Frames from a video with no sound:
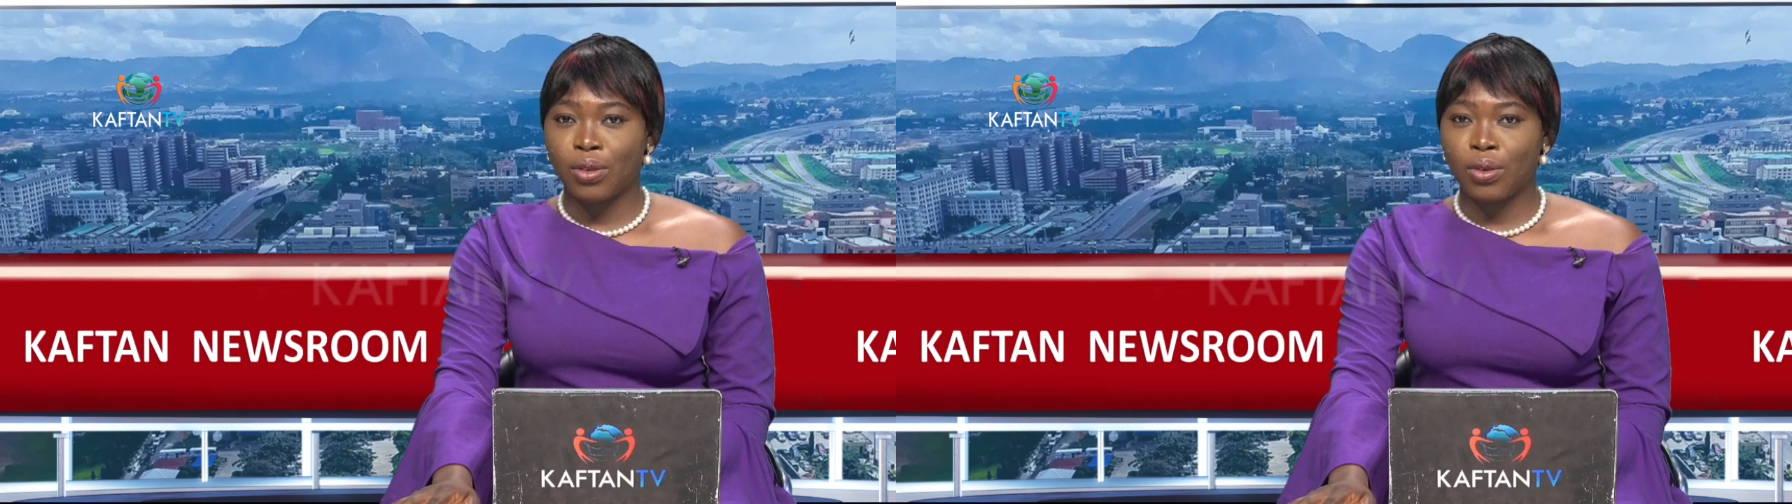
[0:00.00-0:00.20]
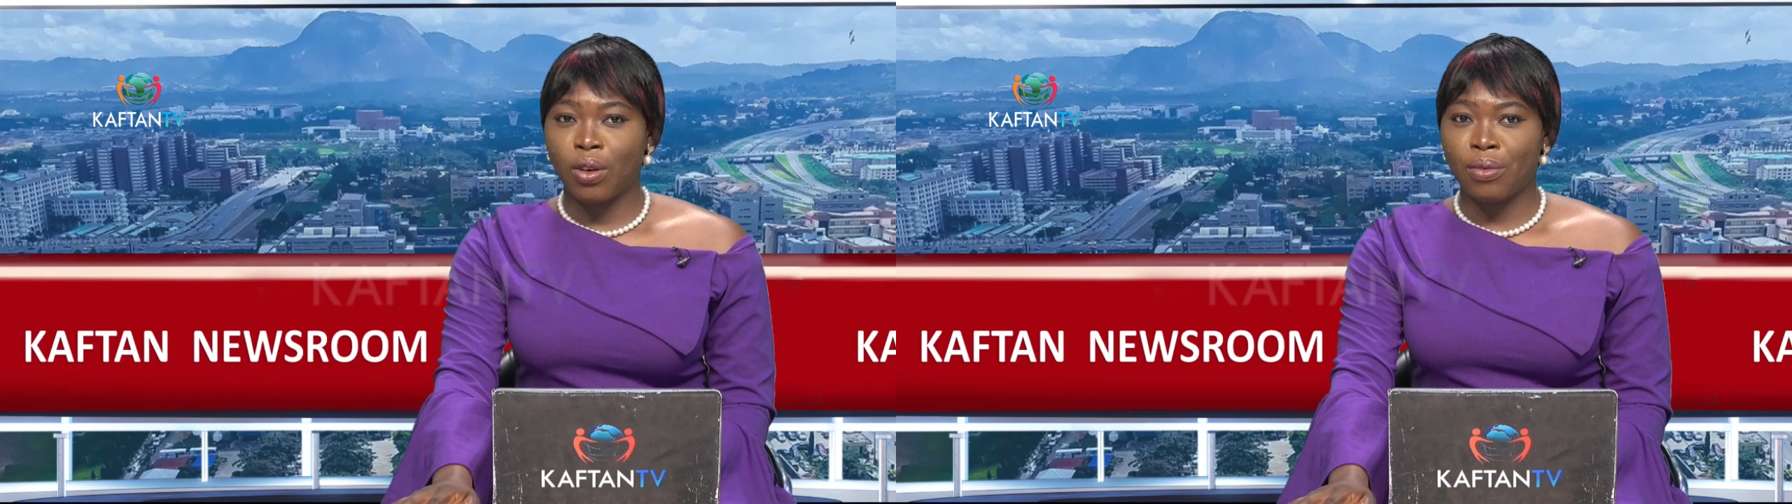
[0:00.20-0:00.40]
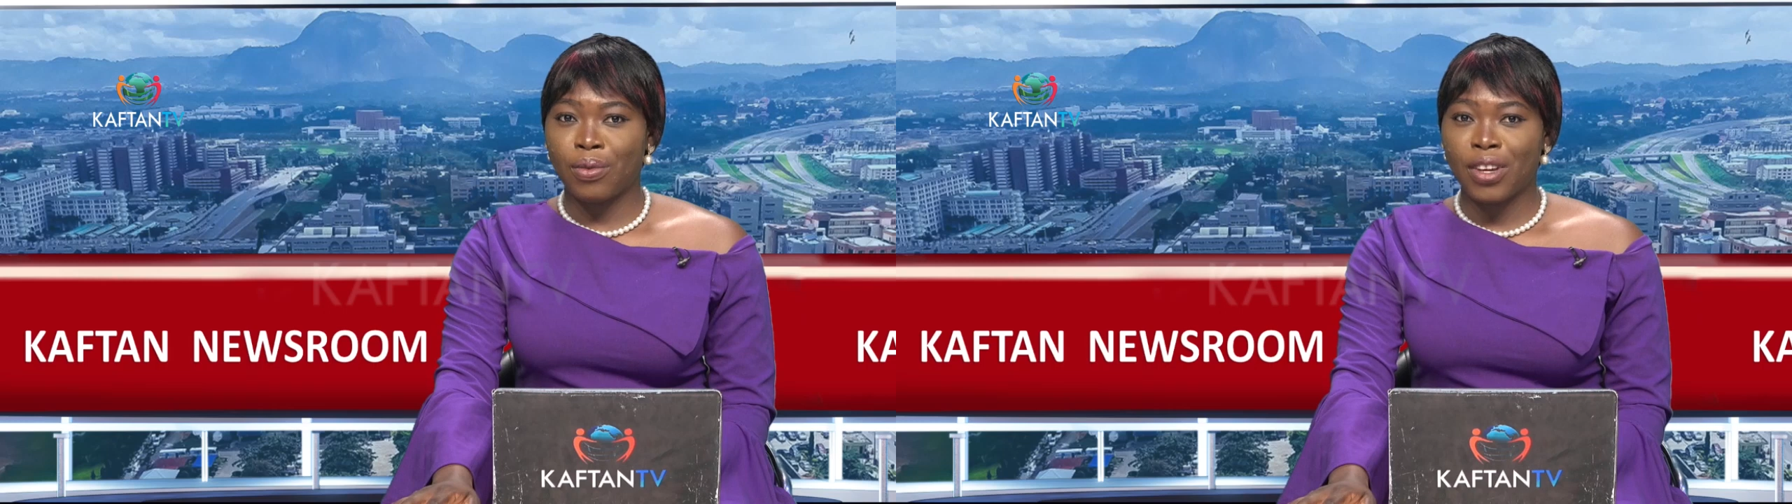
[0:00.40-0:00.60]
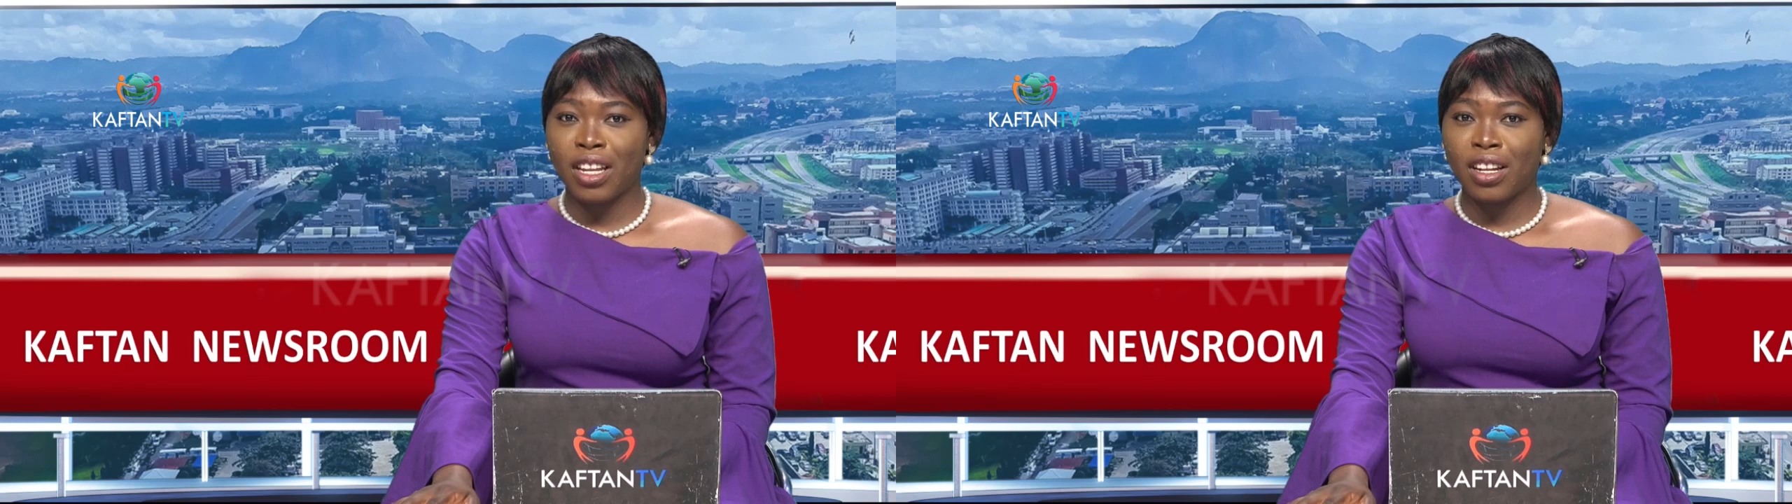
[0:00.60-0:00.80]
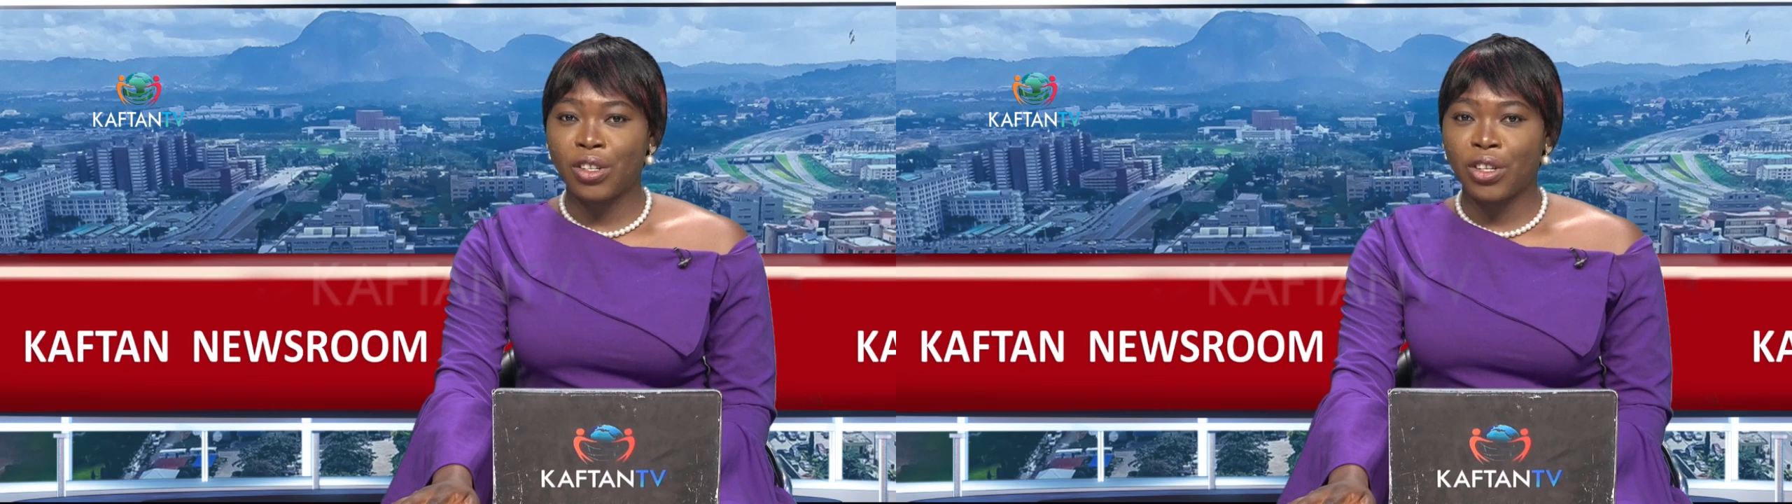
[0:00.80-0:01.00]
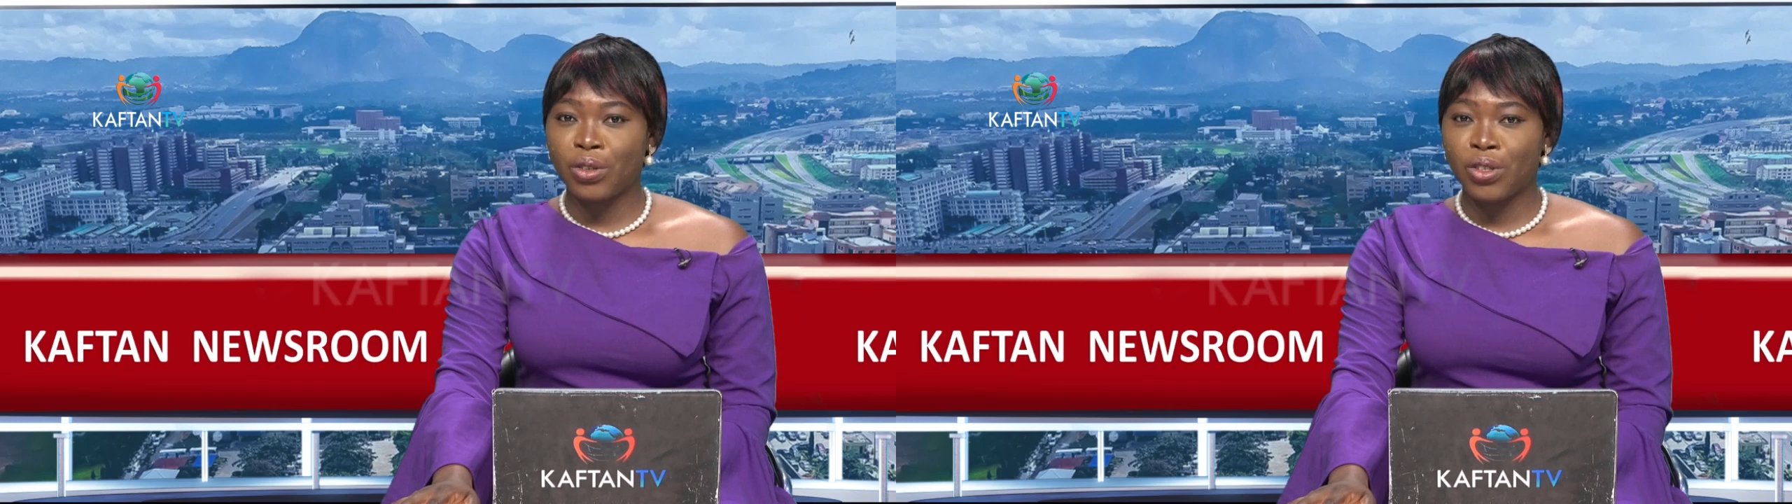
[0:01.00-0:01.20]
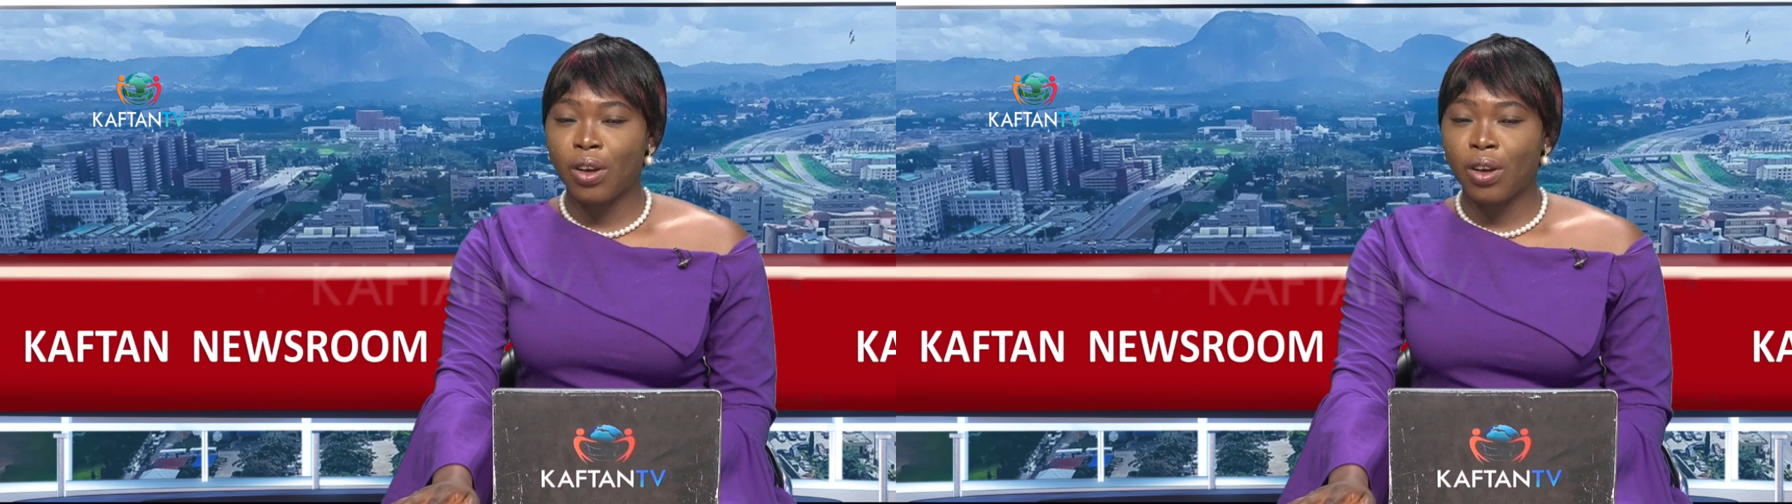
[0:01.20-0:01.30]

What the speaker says: to convene a youth